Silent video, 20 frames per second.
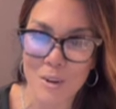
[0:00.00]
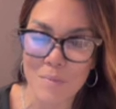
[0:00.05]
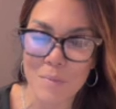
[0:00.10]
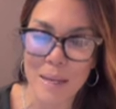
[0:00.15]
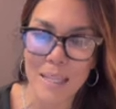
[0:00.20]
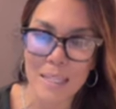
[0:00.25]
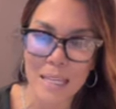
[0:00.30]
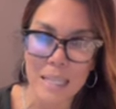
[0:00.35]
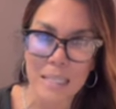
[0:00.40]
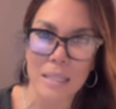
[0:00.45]

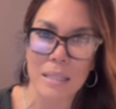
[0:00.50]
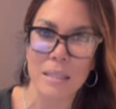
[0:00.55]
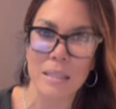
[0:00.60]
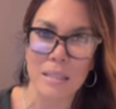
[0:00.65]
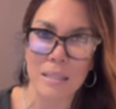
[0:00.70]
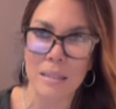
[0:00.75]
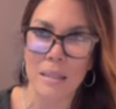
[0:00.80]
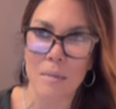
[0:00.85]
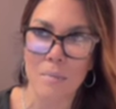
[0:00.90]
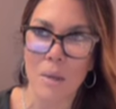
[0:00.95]
but it takes
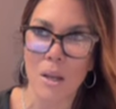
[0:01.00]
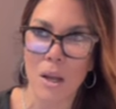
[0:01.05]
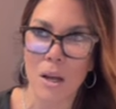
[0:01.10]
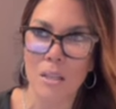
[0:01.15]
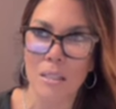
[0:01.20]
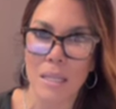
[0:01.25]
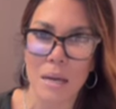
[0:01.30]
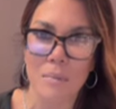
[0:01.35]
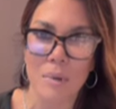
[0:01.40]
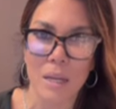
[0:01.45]
them a
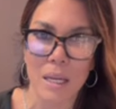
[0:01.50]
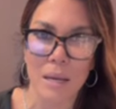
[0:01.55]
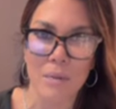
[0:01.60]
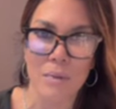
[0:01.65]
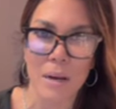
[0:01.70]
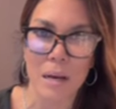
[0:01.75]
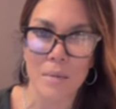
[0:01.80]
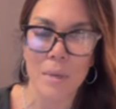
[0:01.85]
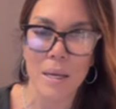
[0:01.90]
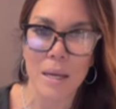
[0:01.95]
long time to give
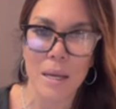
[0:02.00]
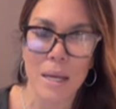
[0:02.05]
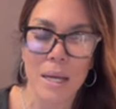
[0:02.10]
up.